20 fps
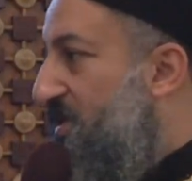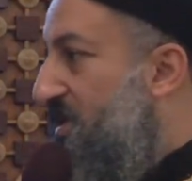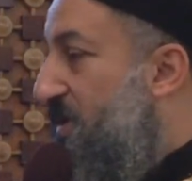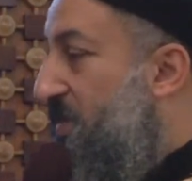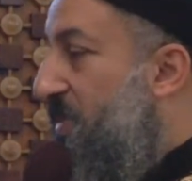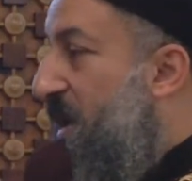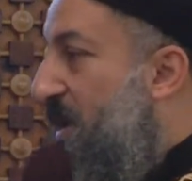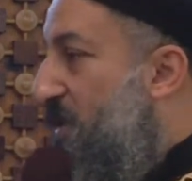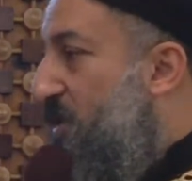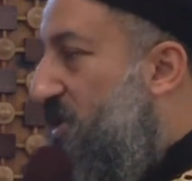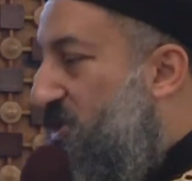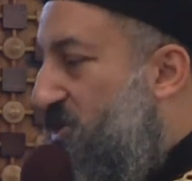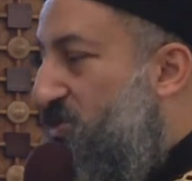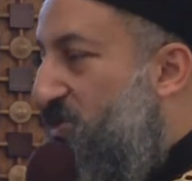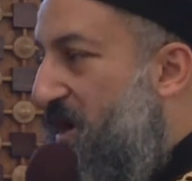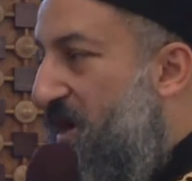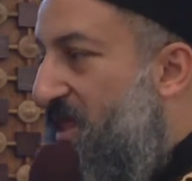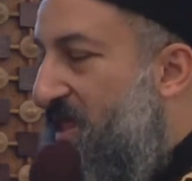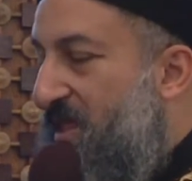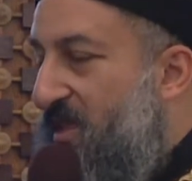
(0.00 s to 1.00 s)
Power,
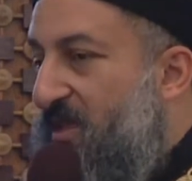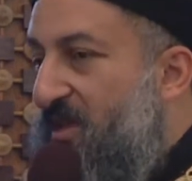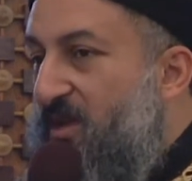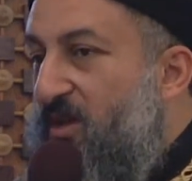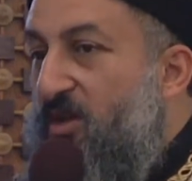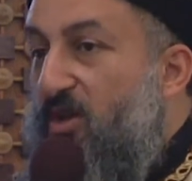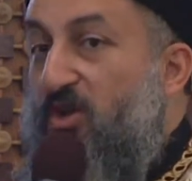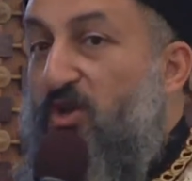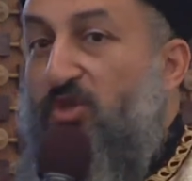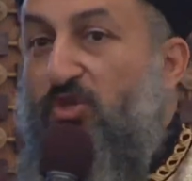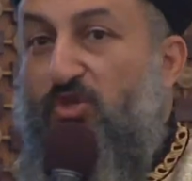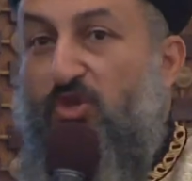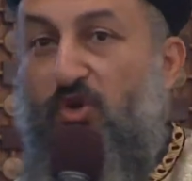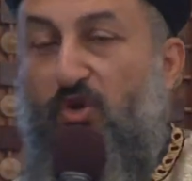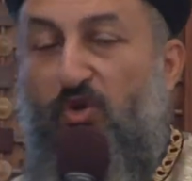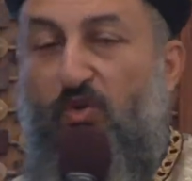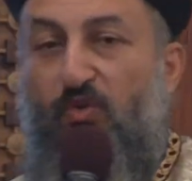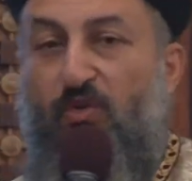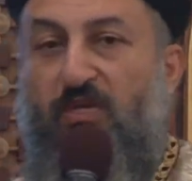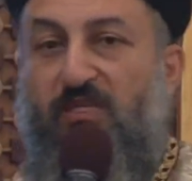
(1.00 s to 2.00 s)
strength. So
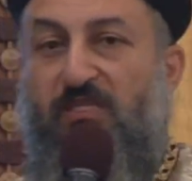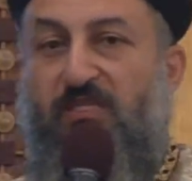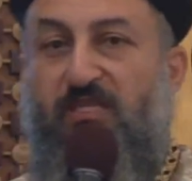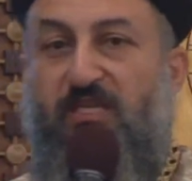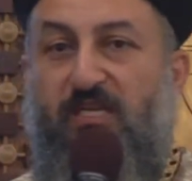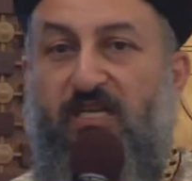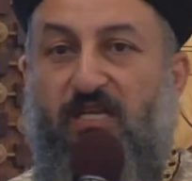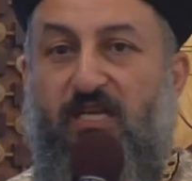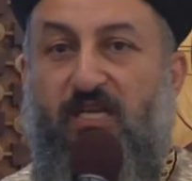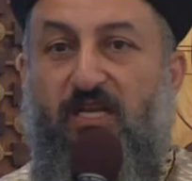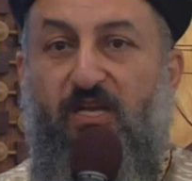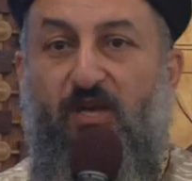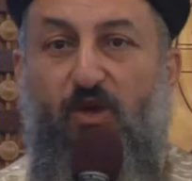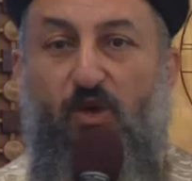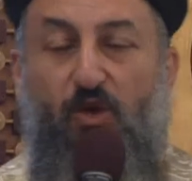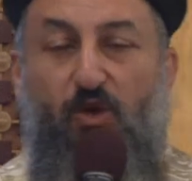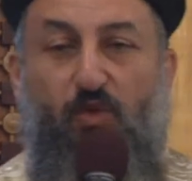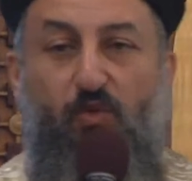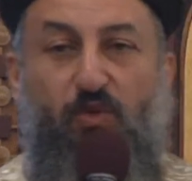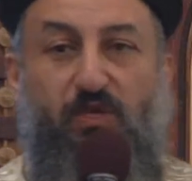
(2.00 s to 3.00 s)
always
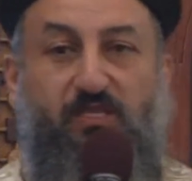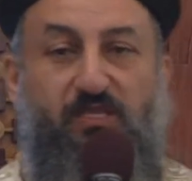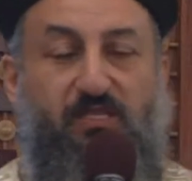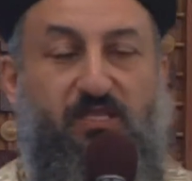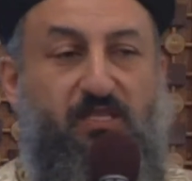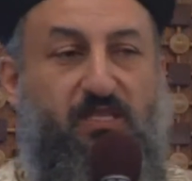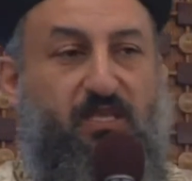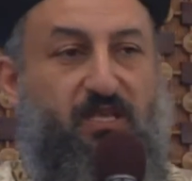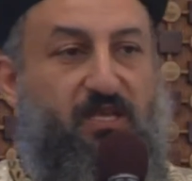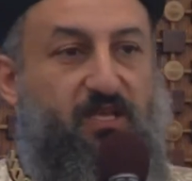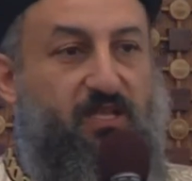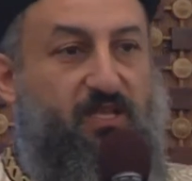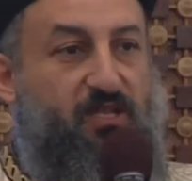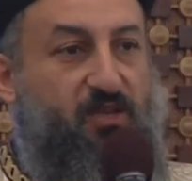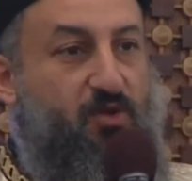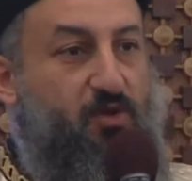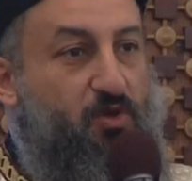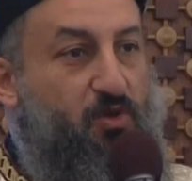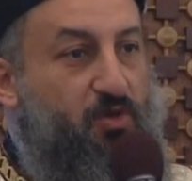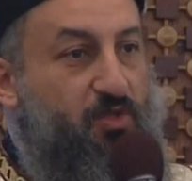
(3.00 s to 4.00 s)

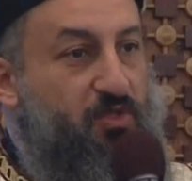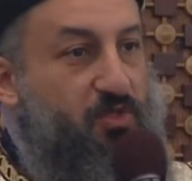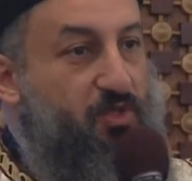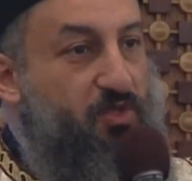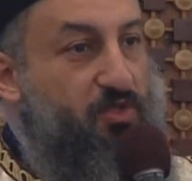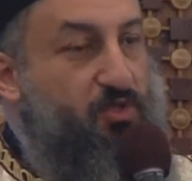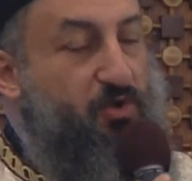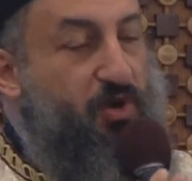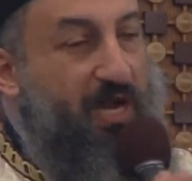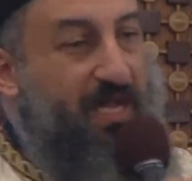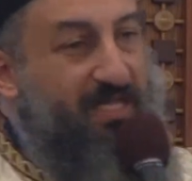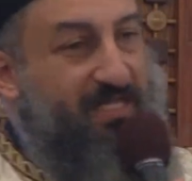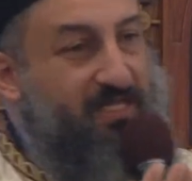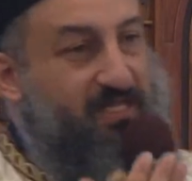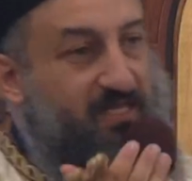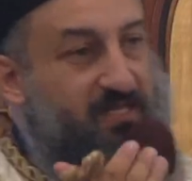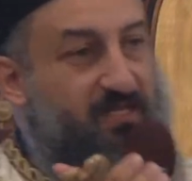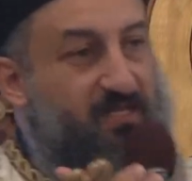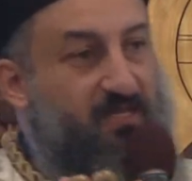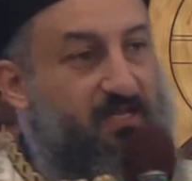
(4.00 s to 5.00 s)
the
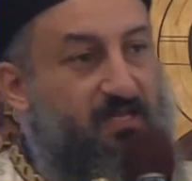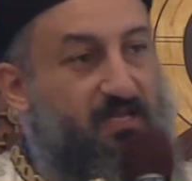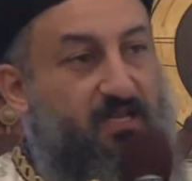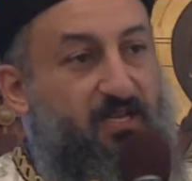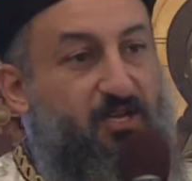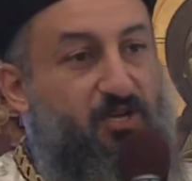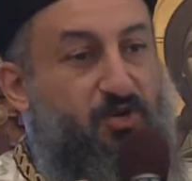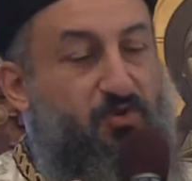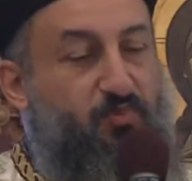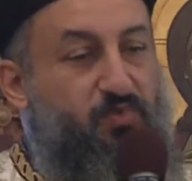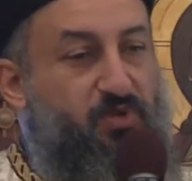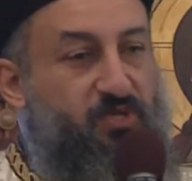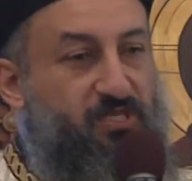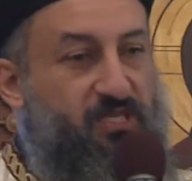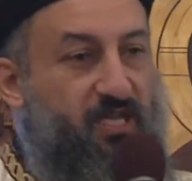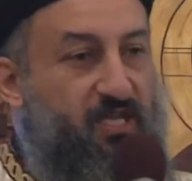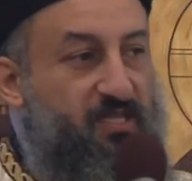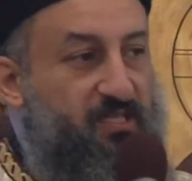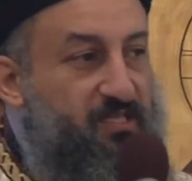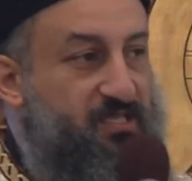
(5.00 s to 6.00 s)
right
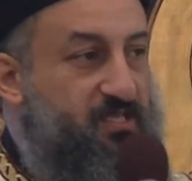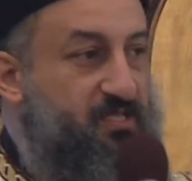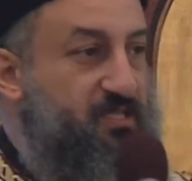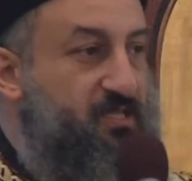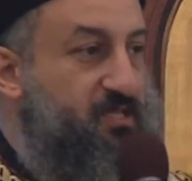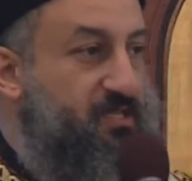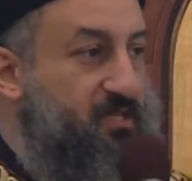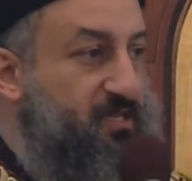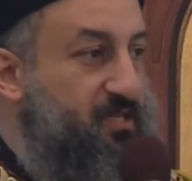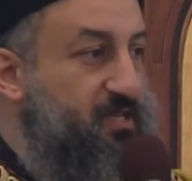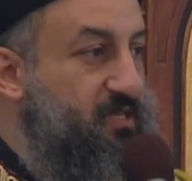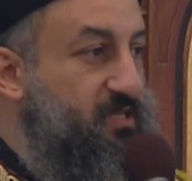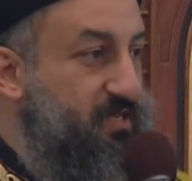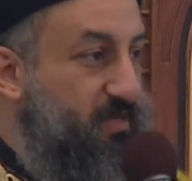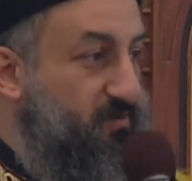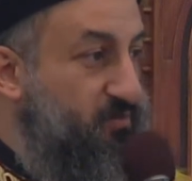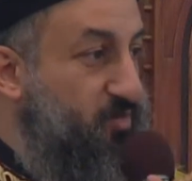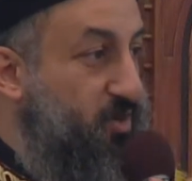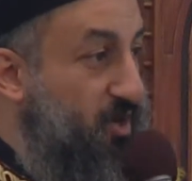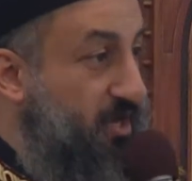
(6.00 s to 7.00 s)
represents
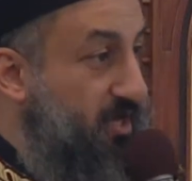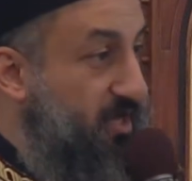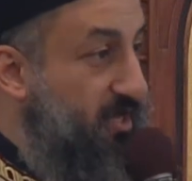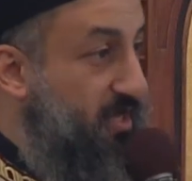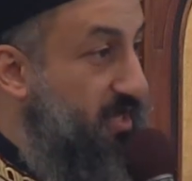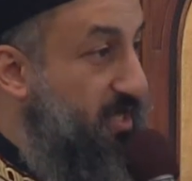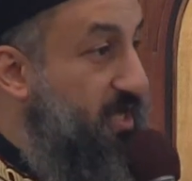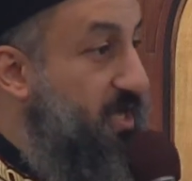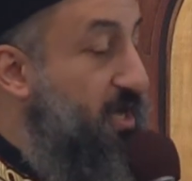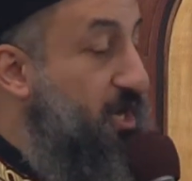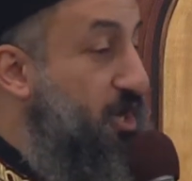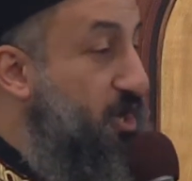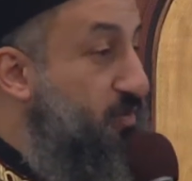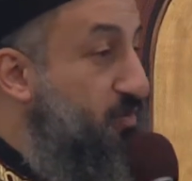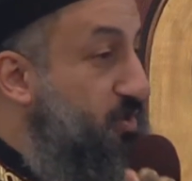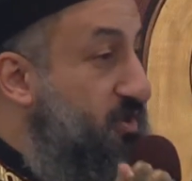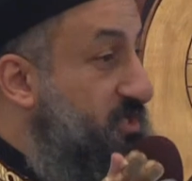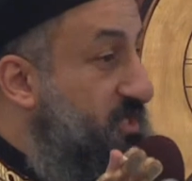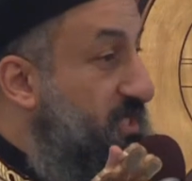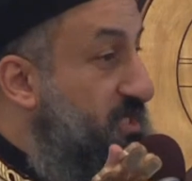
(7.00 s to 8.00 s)
symbolically
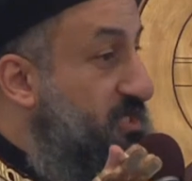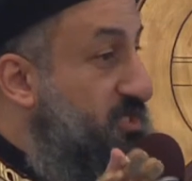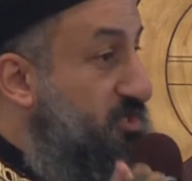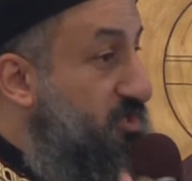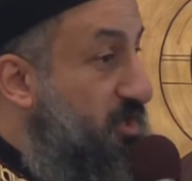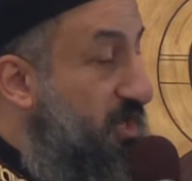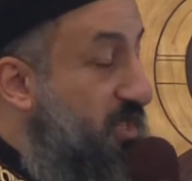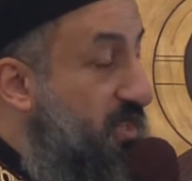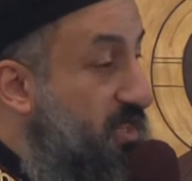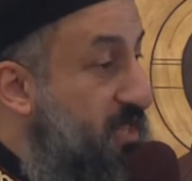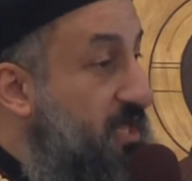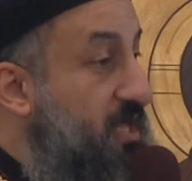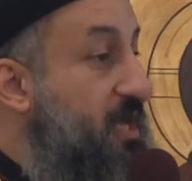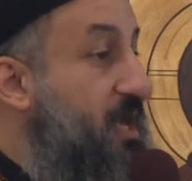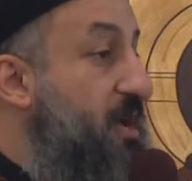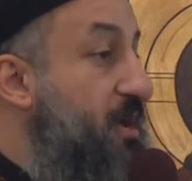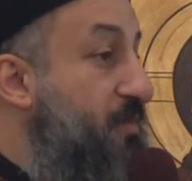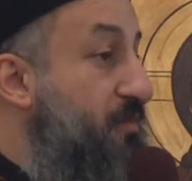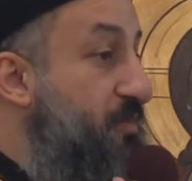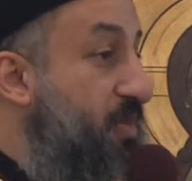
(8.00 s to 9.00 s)
strength,
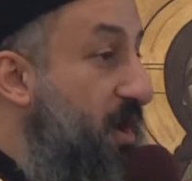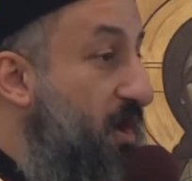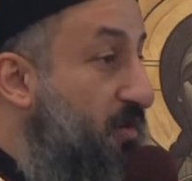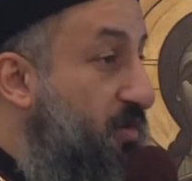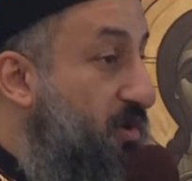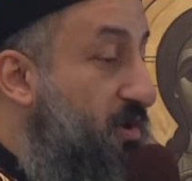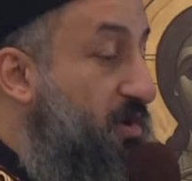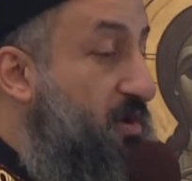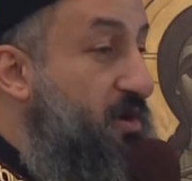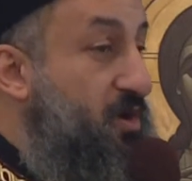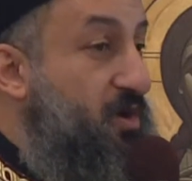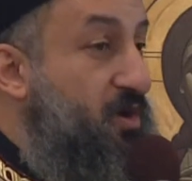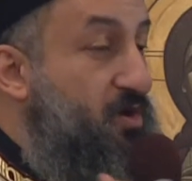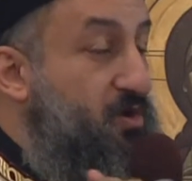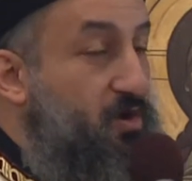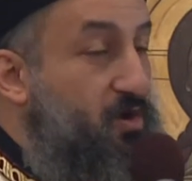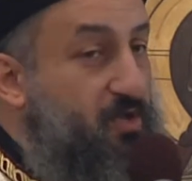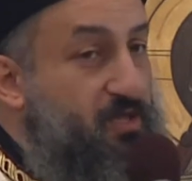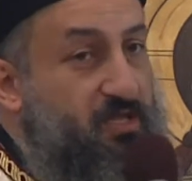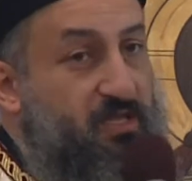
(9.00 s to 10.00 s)
power,
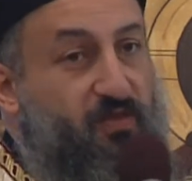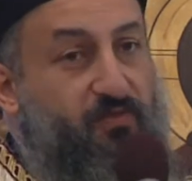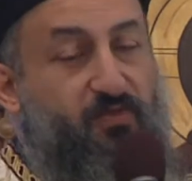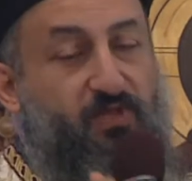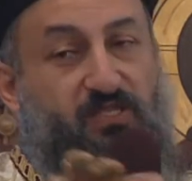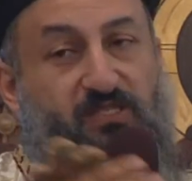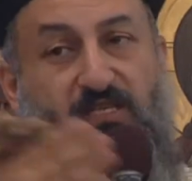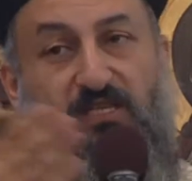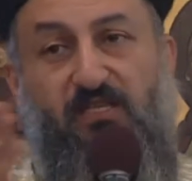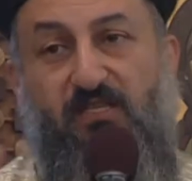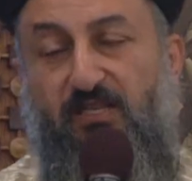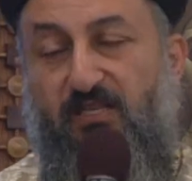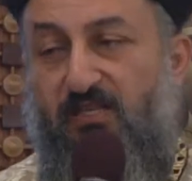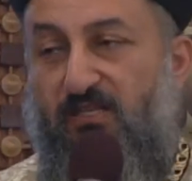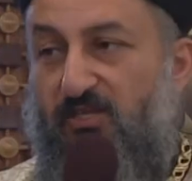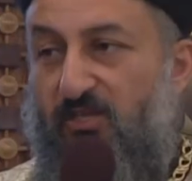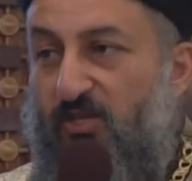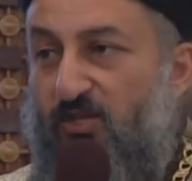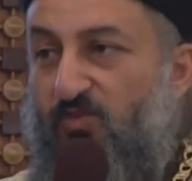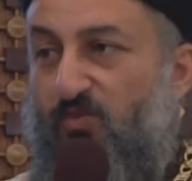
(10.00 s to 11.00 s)
God. Even He said in
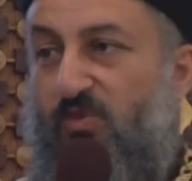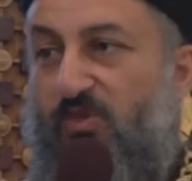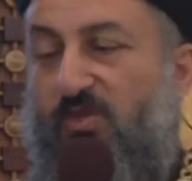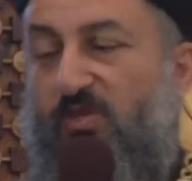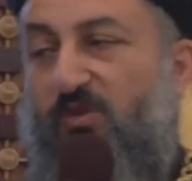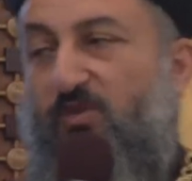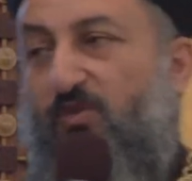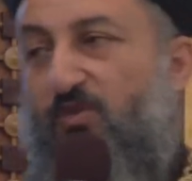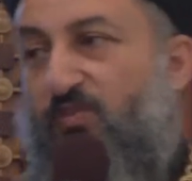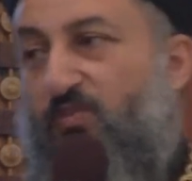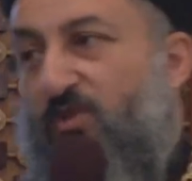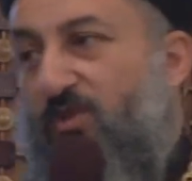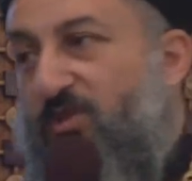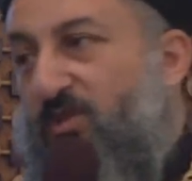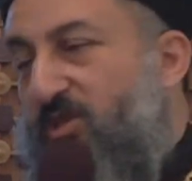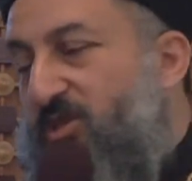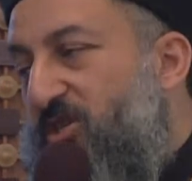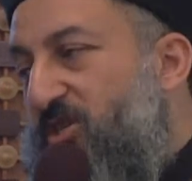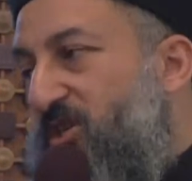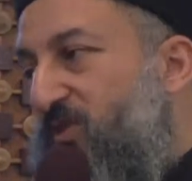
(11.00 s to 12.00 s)
judgment He would put
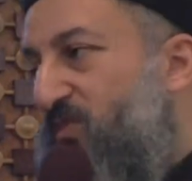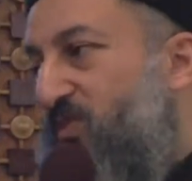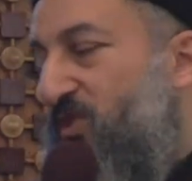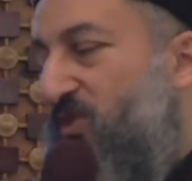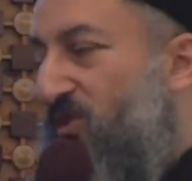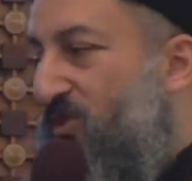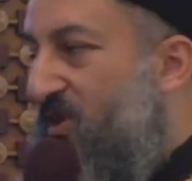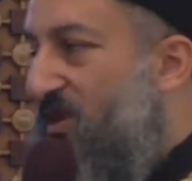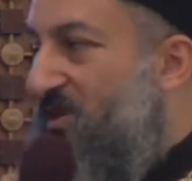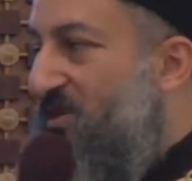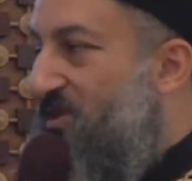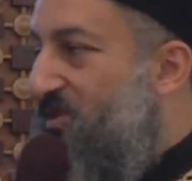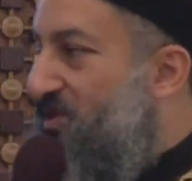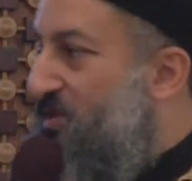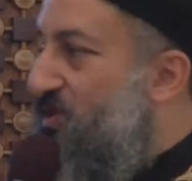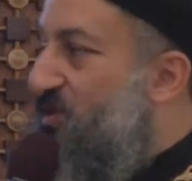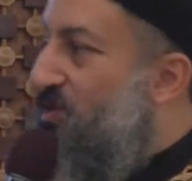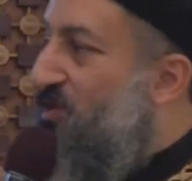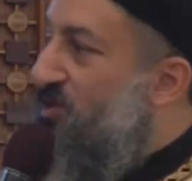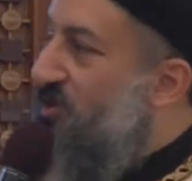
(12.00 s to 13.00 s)
the sheep on the right and the
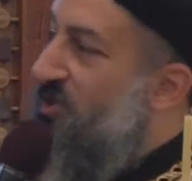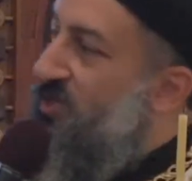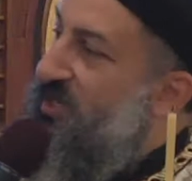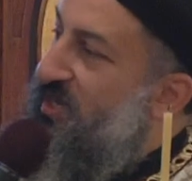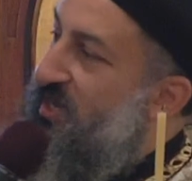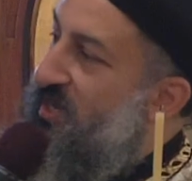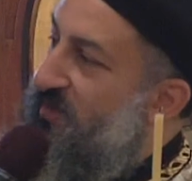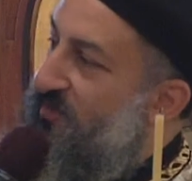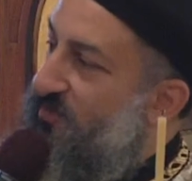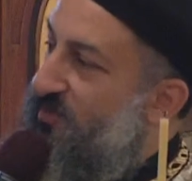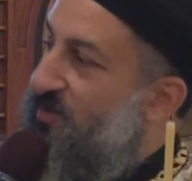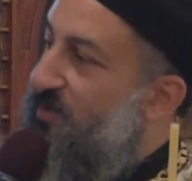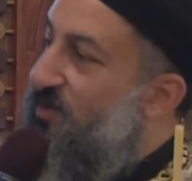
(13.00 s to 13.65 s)
goats on the left.